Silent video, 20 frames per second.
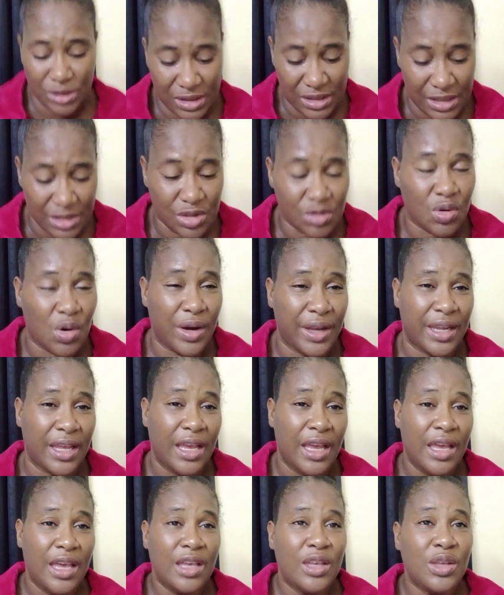destroyed.
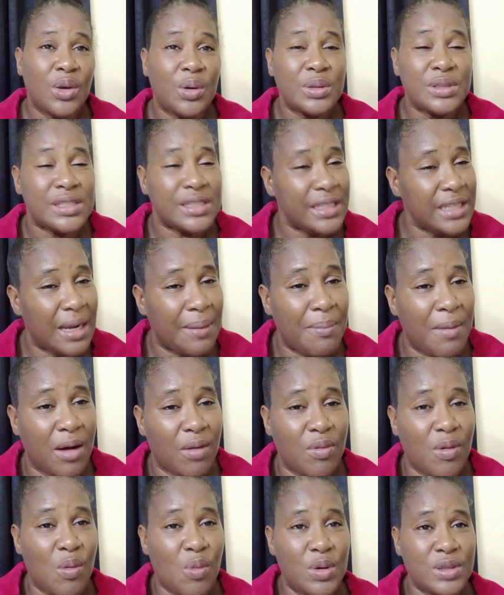You could see that
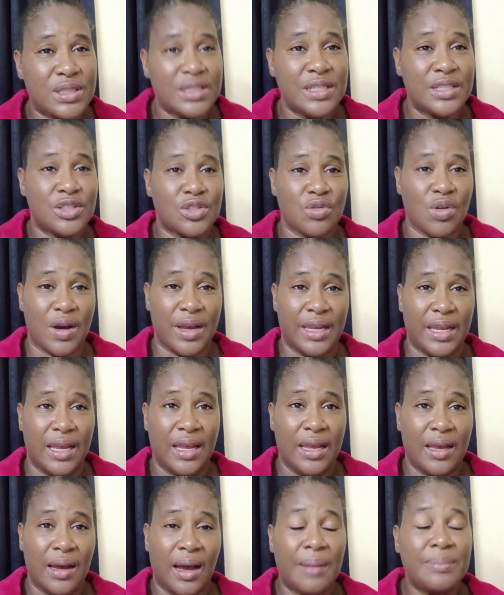Marwa was destroyed.
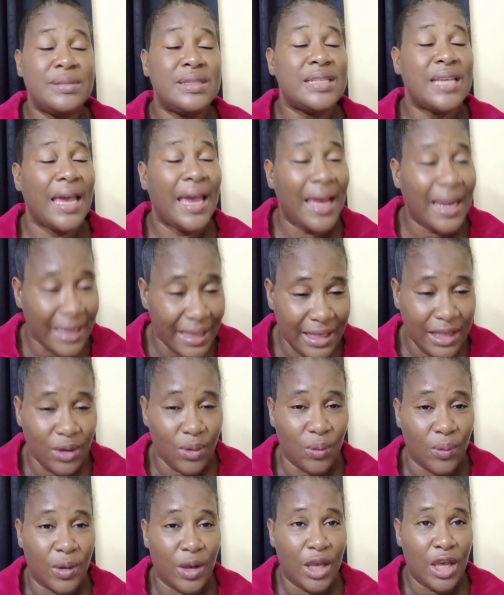I'm telling
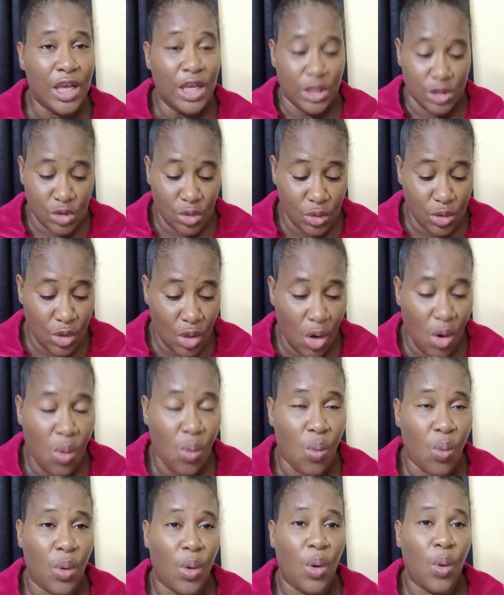you. So
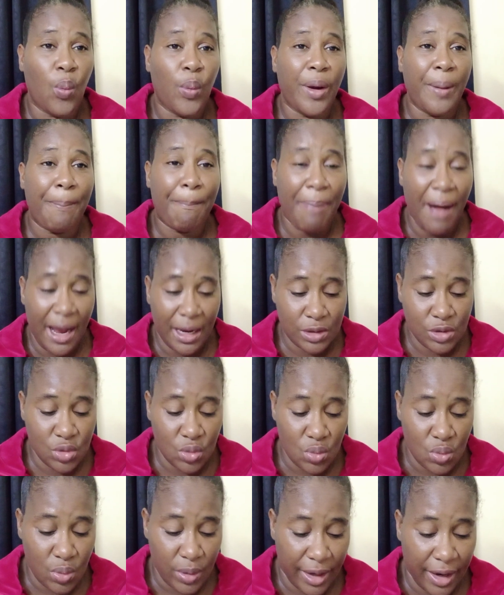now we're back
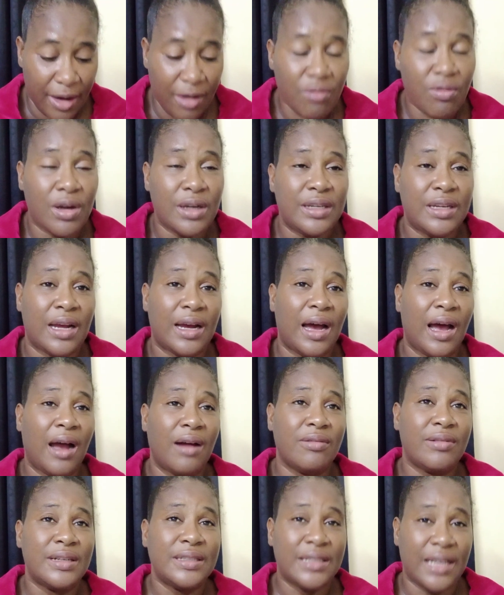to Aaron
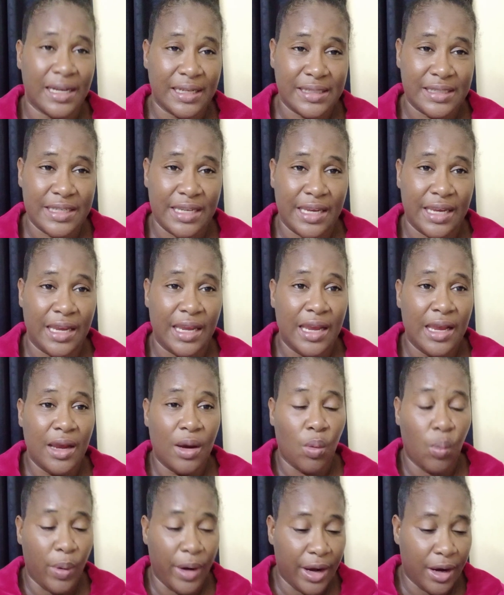Dante,
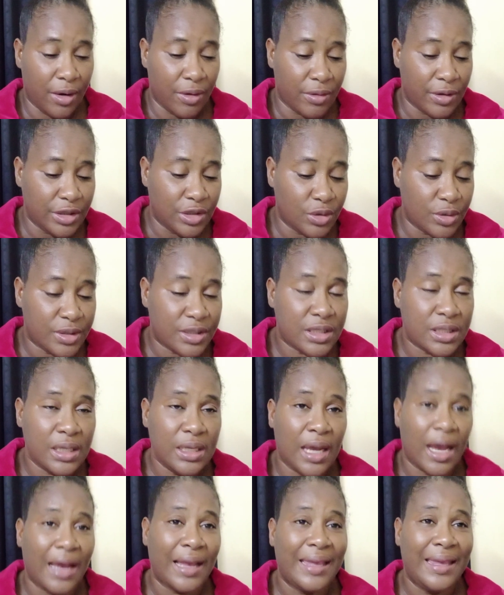where you
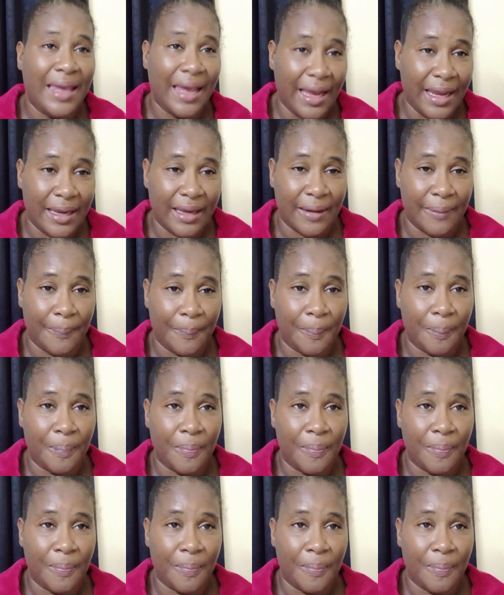see again,